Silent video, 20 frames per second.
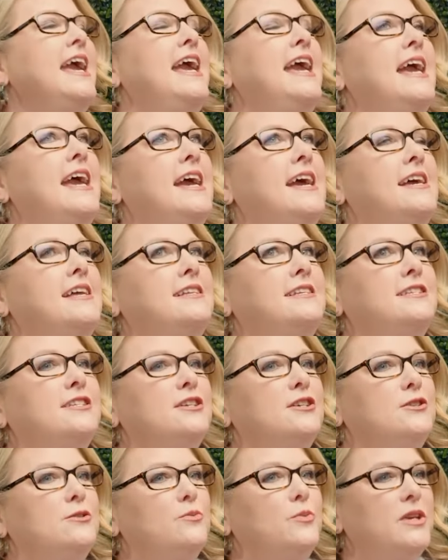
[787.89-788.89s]
And
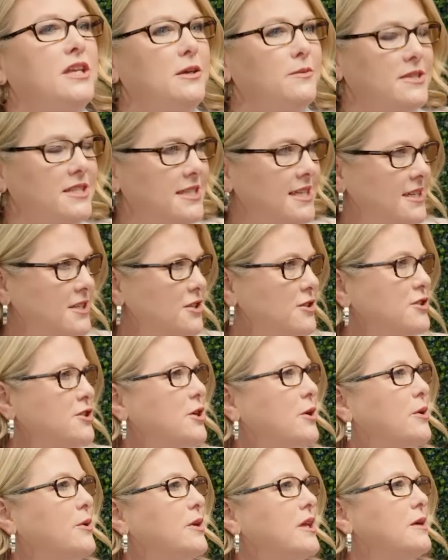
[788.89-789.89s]
when he was six years
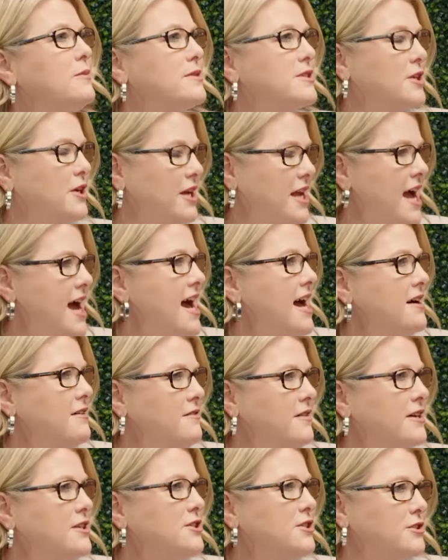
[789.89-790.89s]
old, he was going to
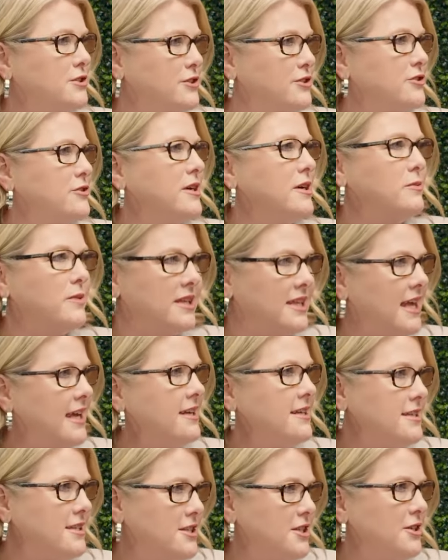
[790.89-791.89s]
have a surgery
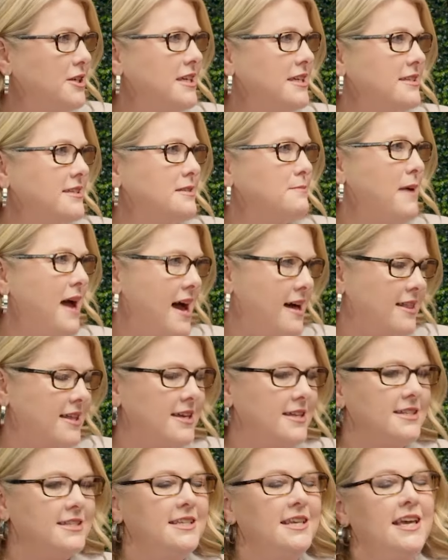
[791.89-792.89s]
related to his
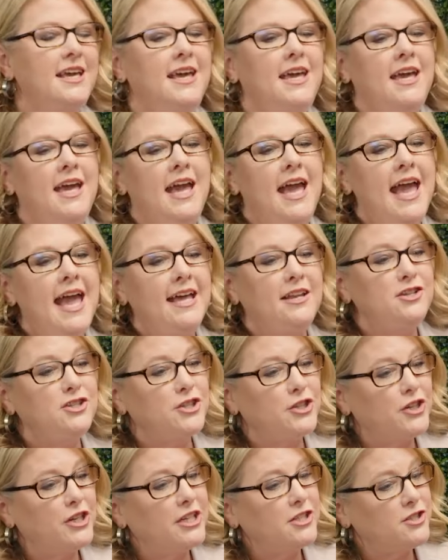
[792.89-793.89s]
palate. And
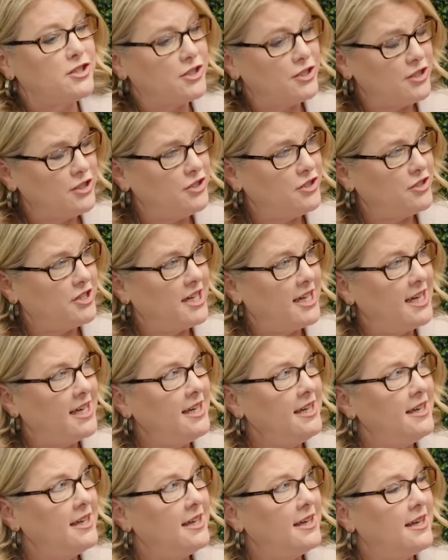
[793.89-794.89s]
during surgery,